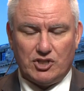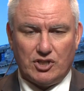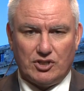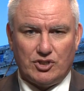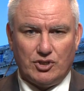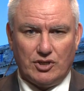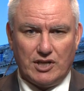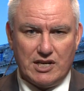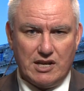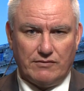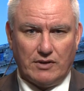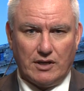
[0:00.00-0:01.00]
She'd certainly
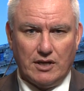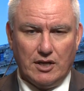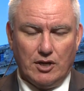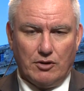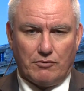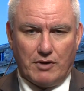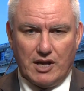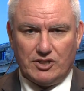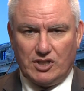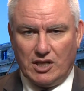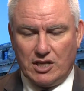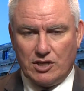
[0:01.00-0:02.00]
never
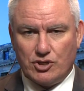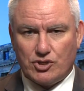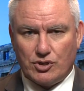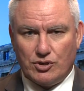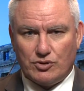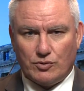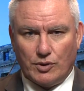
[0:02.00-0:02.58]
raised any issues